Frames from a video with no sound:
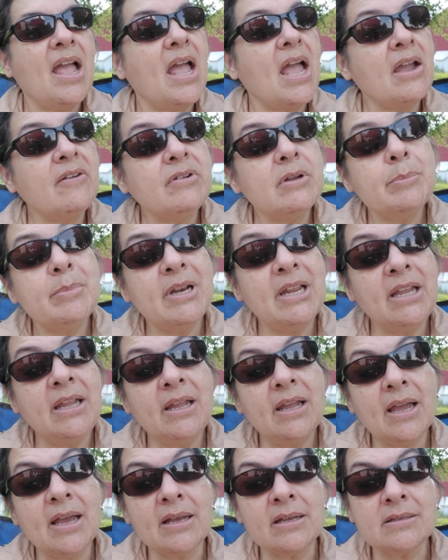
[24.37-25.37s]
Everybody
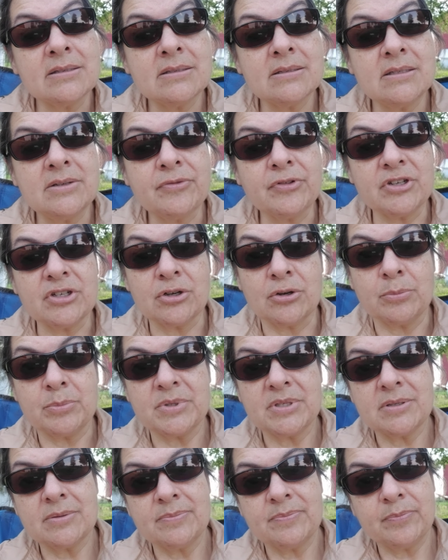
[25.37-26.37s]
has different
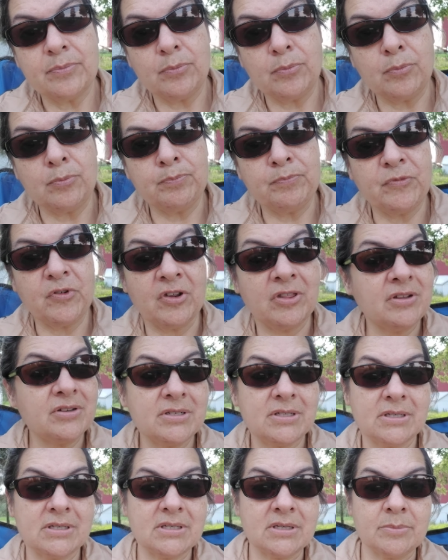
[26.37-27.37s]
terms for their
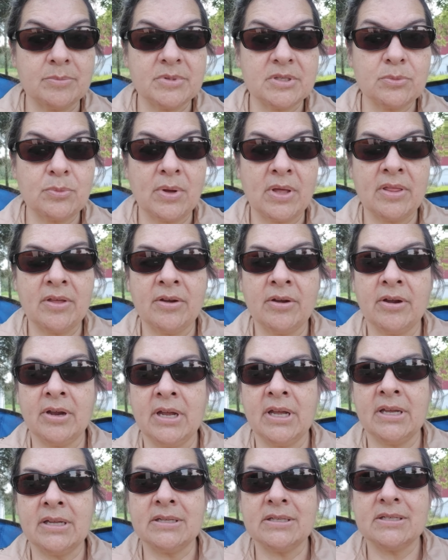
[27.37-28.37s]
systems, whether
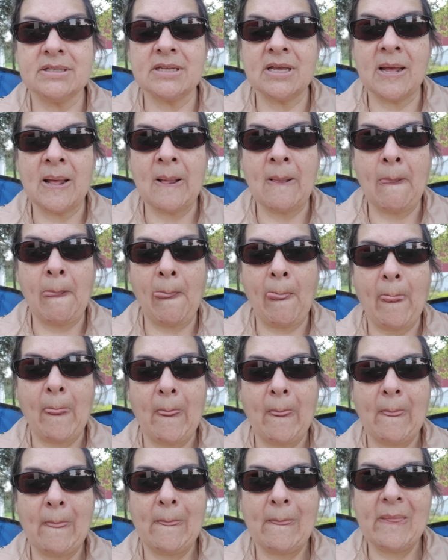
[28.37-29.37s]
it's
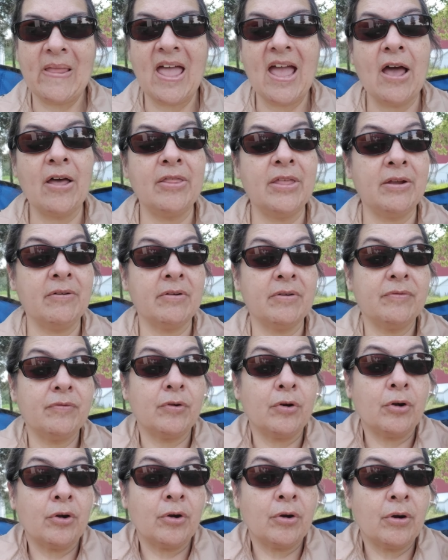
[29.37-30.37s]
how they
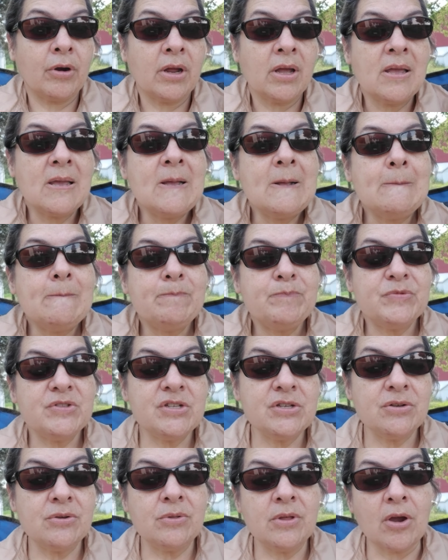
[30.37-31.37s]
refer
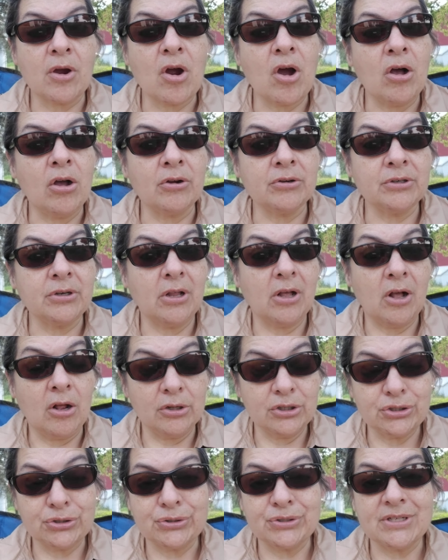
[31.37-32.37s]
to their
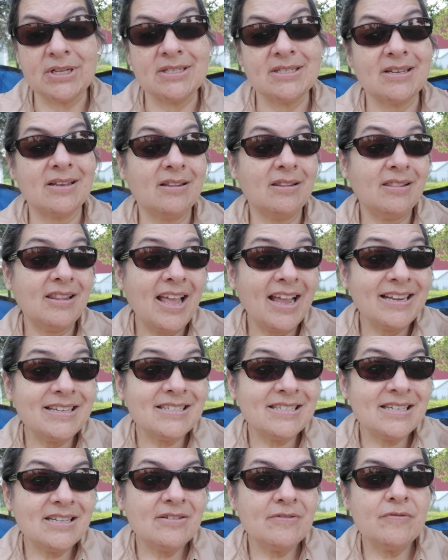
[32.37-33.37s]
altars as a
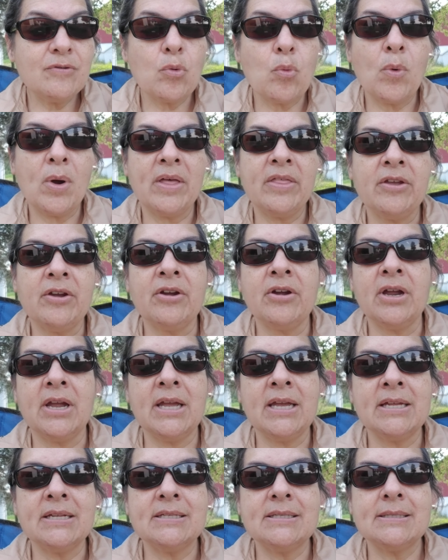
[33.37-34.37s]
collective, whether
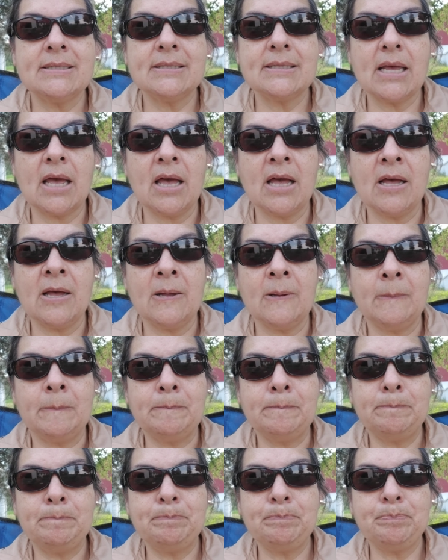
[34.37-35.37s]
it's
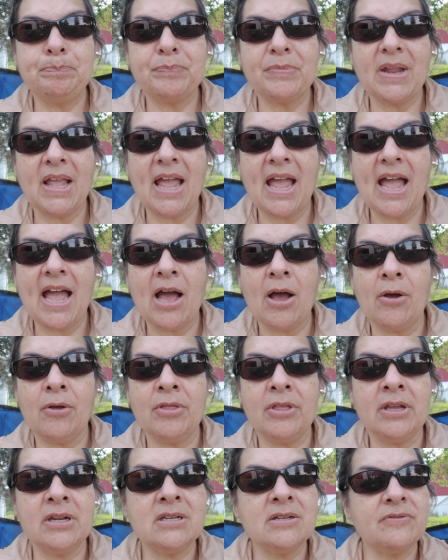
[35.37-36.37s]
how
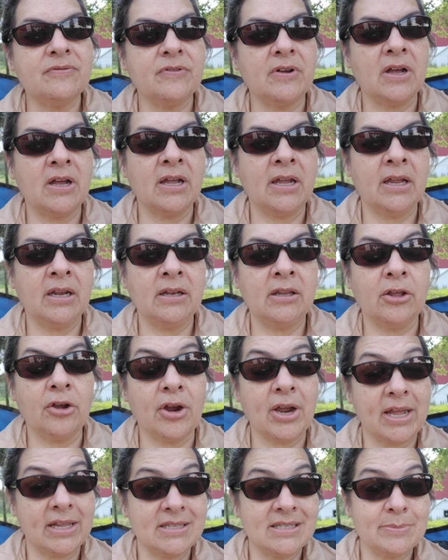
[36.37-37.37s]
they define their
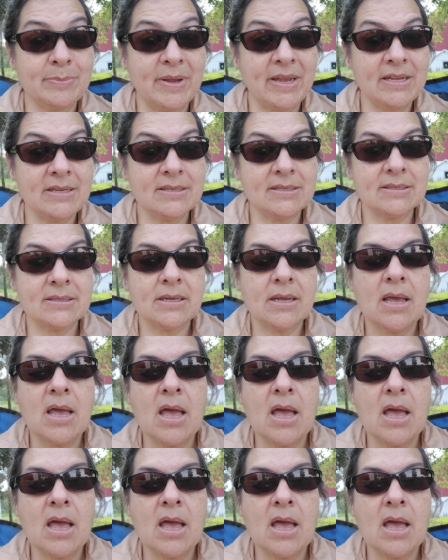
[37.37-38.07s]
headspace,